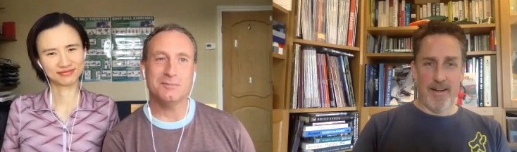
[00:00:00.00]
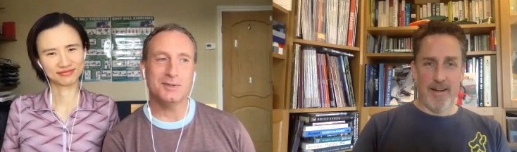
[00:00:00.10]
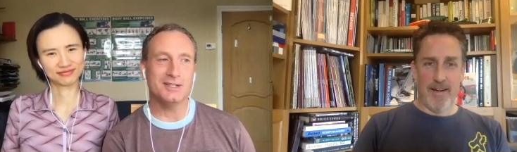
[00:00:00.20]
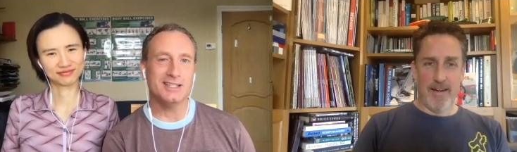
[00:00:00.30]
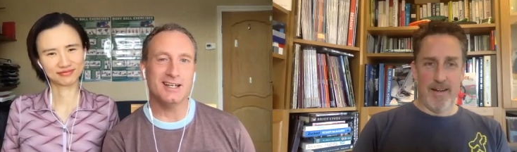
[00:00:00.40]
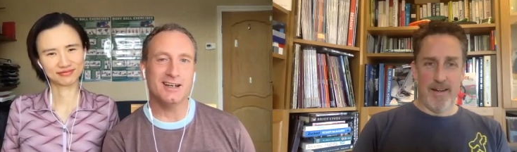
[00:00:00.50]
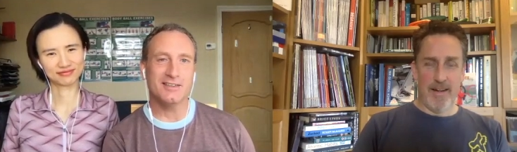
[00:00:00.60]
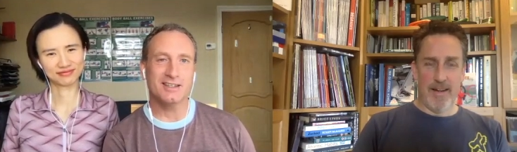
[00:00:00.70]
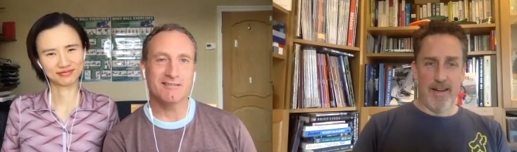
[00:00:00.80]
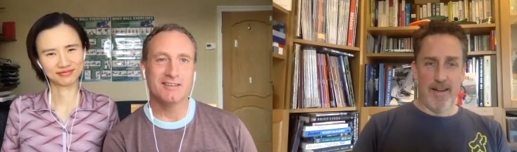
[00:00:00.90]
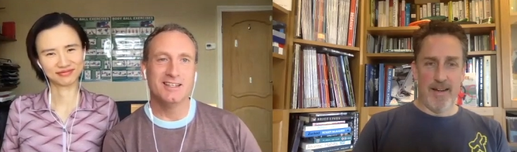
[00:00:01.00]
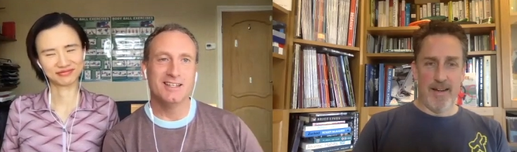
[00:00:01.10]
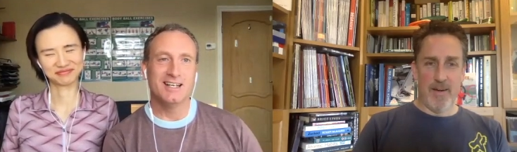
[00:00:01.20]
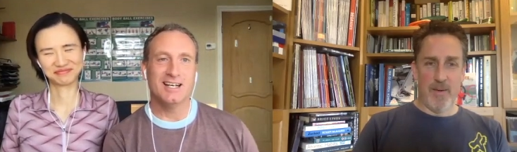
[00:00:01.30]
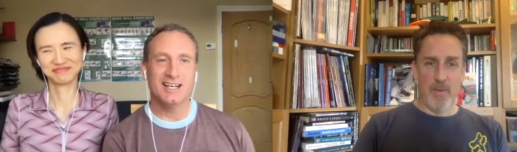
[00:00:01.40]
Speaker 1: But yeah, I think
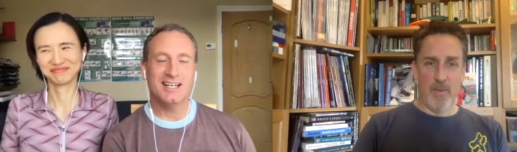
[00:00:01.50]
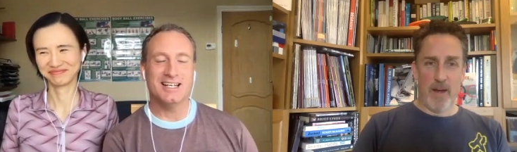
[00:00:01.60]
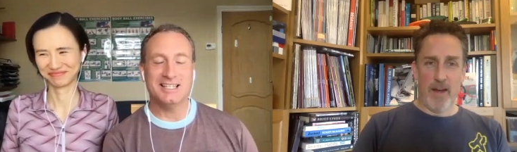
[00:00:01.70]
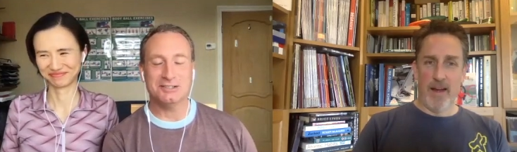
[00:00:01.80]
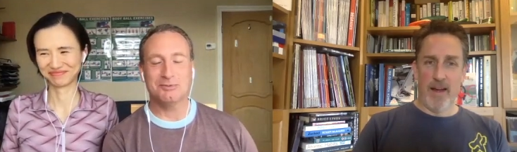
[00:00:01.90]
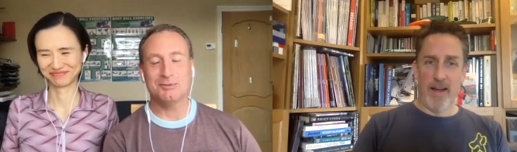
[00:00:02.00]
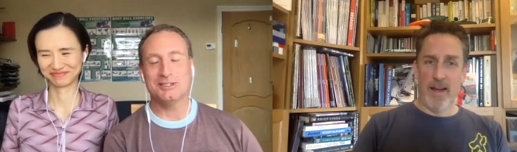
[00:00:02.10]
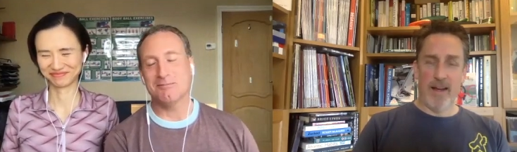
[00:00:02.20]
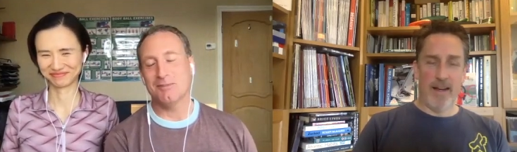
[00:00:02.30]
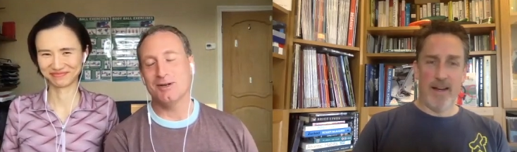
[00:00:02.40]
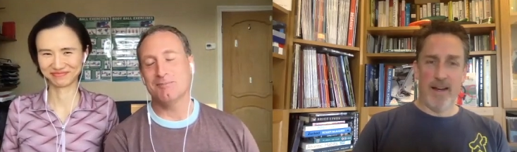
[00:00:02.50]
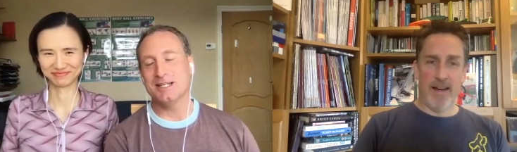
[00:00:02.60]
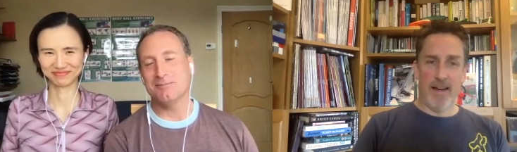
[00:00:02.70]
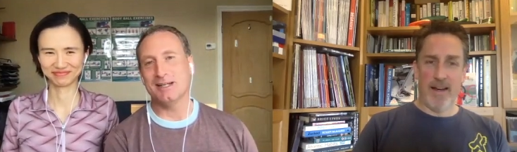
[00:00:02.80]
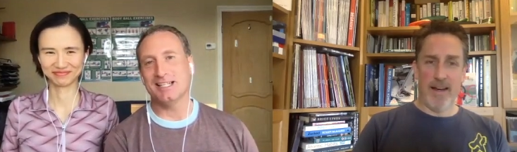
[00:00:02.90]
uh, well, it's probably done my
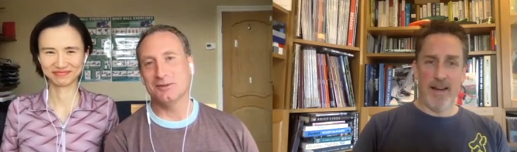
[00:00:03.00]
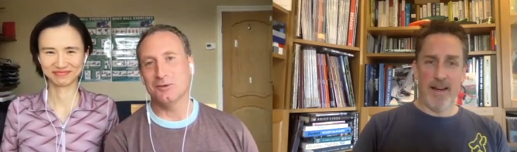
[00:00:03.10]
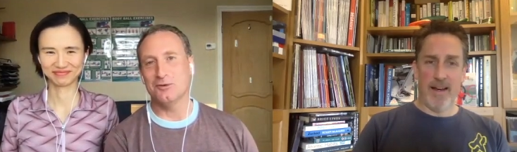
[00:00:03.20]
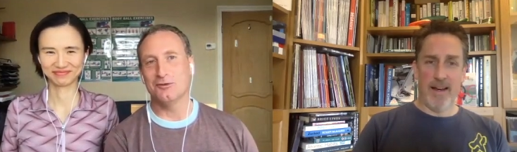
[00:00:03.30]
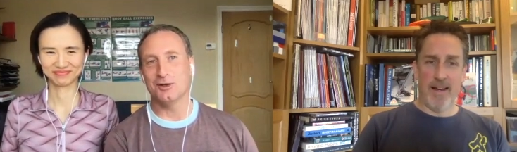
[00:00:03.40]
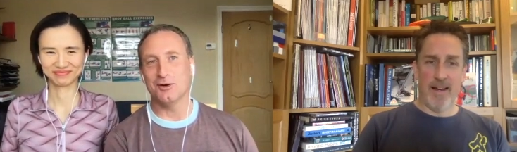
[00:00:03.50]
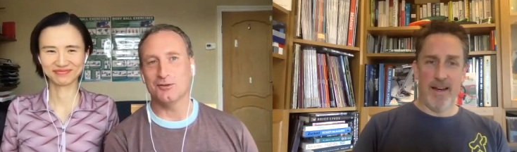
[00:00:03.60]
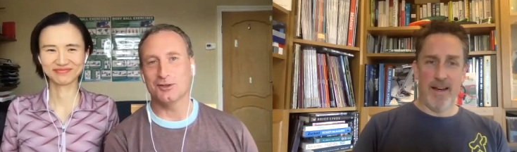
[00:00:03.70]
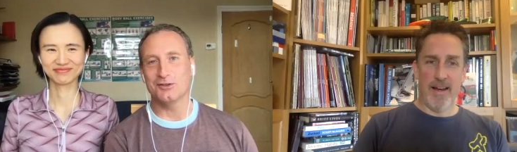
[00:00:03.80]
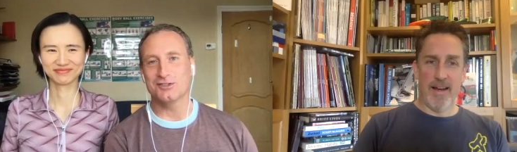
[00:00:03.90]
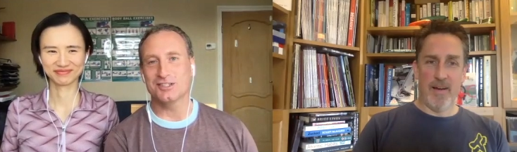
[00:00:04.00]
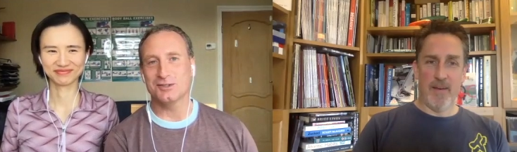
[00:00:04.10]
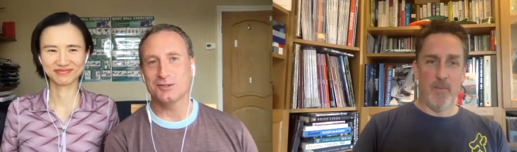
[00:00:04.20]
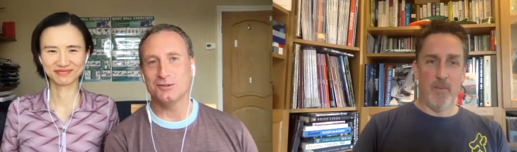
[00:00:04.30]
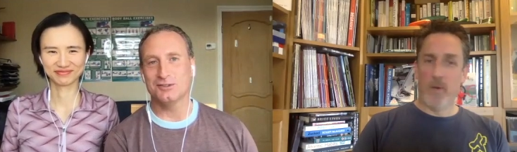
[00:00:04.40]
beer belly an awful lot of good
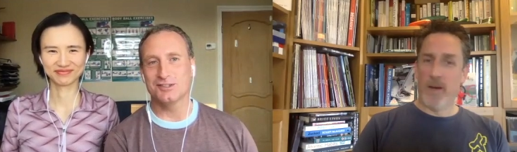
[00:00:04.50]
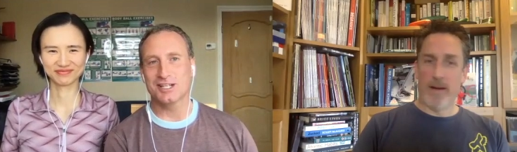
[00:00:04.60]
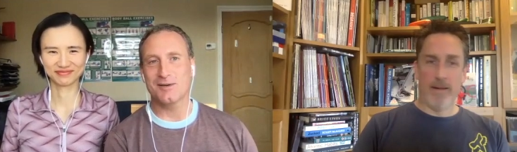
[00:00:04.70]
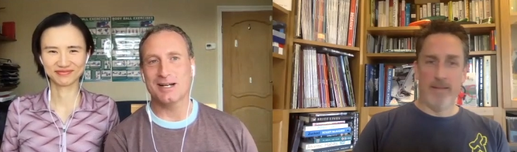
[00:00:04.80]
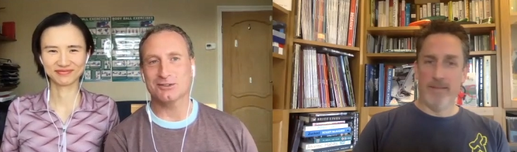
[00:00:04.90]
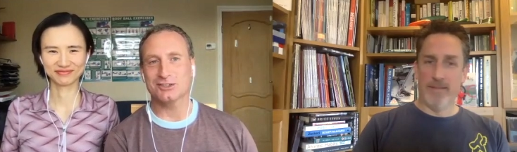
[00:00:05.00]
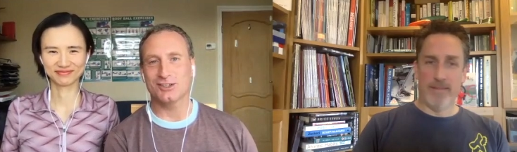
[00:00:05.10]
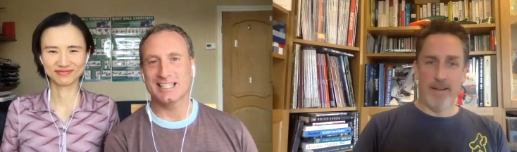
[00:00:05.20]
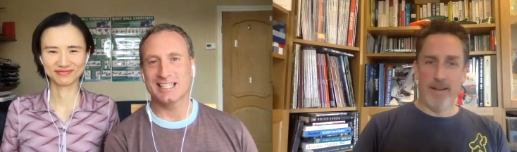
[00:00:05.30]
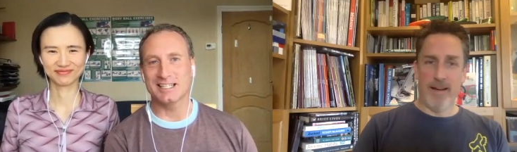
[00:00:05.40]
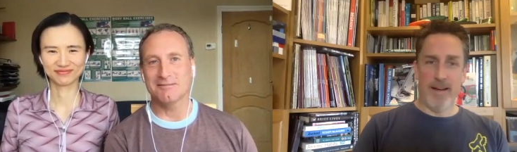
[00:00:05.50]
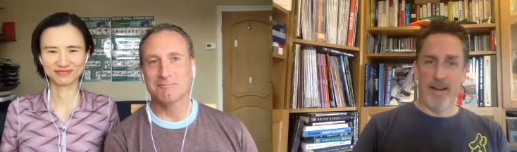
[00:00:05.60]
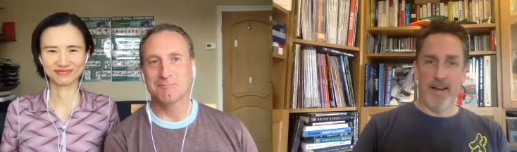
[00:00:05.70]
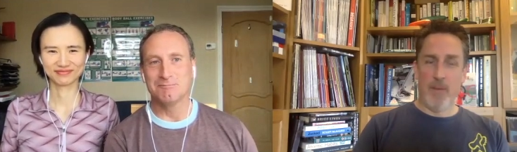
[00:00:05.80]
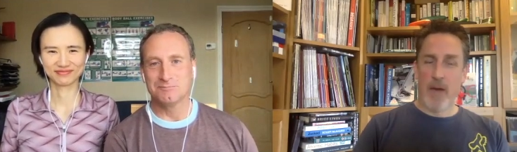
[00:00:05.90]
to to well, go out cycling.
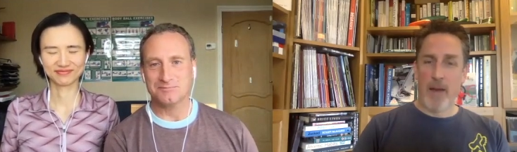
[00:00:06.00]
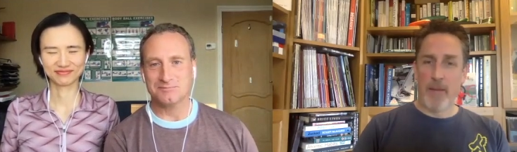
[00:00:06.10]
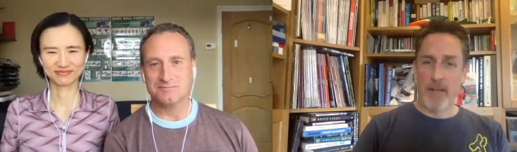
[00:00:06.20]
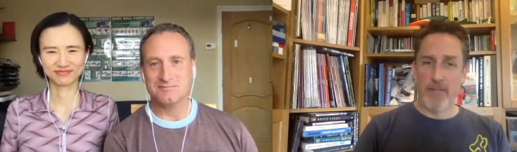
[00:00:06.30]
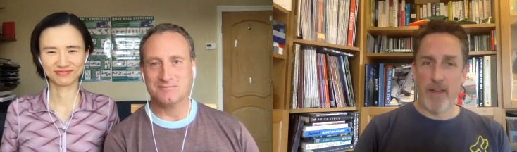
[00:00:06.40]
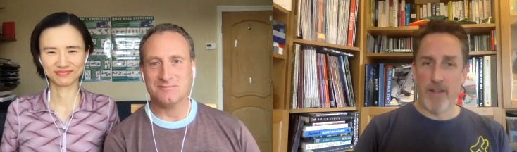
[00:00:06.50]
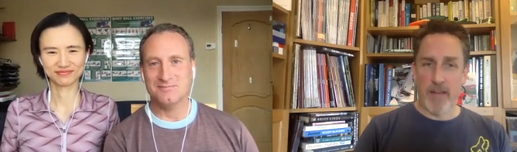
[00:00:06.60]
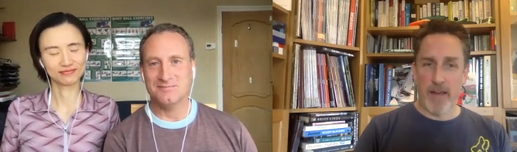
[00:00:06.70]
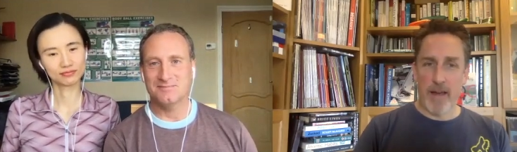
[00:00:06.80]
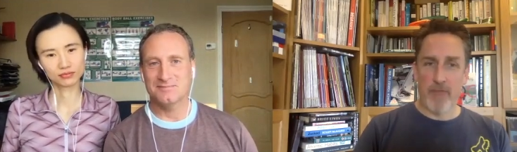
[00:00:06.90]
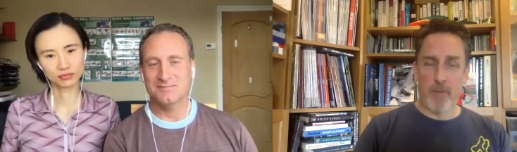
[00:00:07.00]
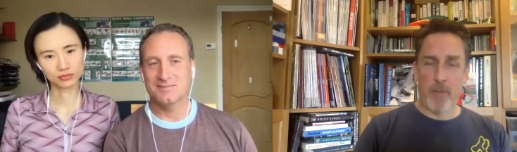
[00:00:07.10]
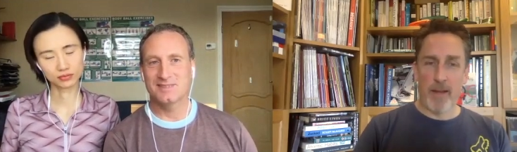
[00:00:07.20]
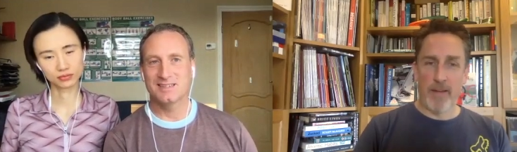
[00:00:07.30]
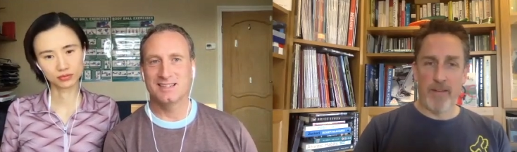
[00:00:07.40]
Speaker 2: Well, I mean, if there's ever a
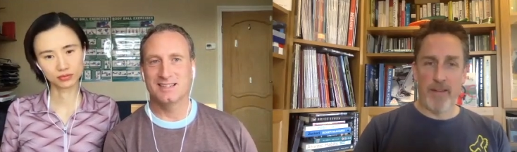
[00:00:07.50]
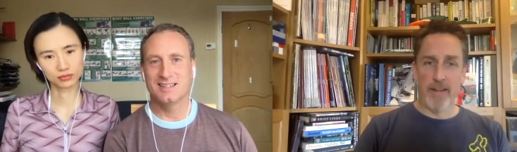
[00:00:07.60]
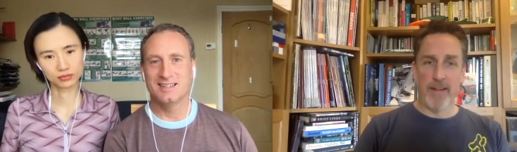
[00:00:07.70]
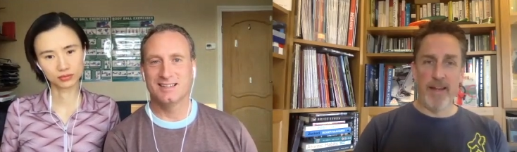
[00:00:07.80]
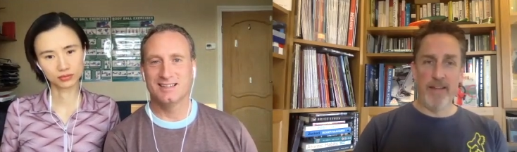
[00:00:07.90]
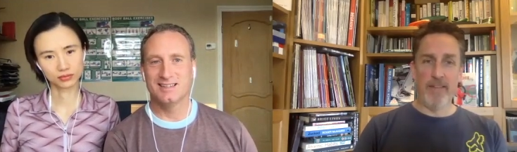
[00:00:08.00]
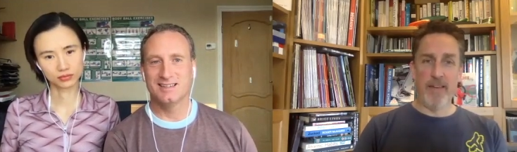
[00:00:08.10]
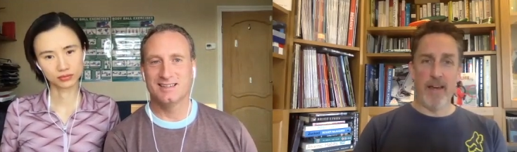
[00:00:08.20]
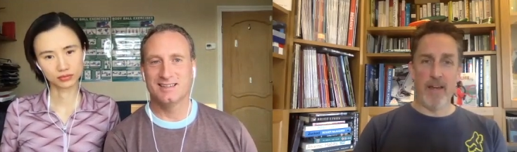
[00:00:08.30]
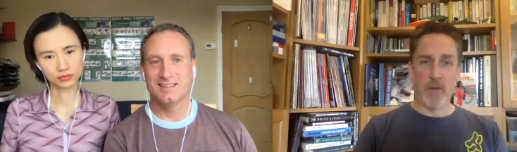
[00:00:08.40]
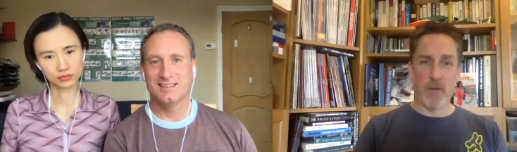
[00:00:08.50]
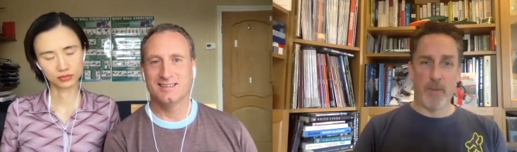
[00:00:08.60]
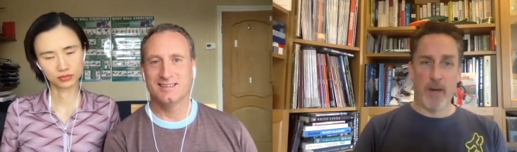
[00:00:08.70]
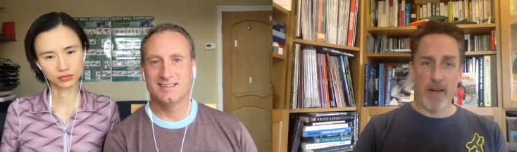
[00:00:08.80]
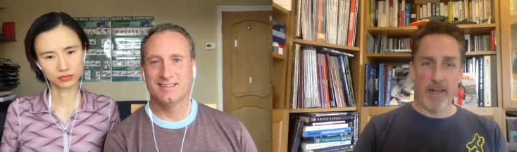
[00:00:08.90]
place that needs gears on a
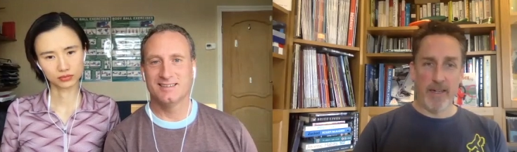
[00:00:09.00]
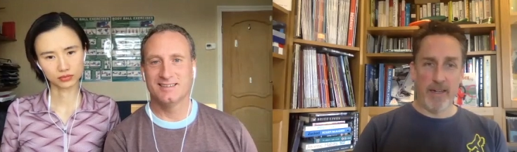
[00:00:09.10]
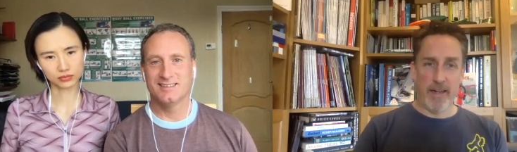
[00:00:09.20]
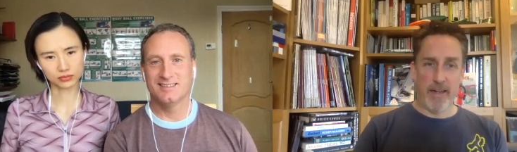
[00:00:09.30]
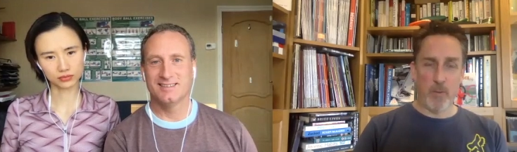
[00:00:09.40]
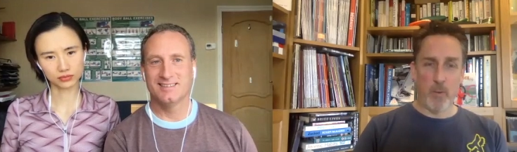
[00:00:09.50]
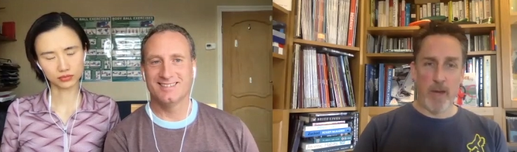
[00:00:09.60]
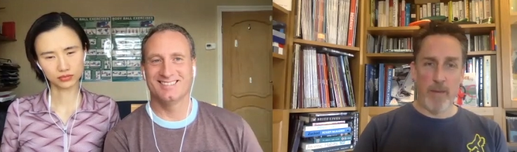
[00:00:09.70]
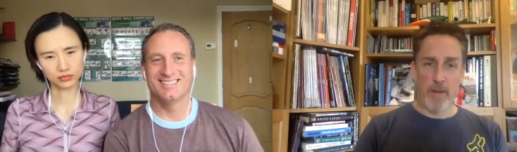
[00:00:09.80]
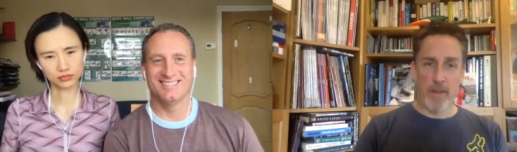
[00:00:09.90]
bike, it's Weymouth.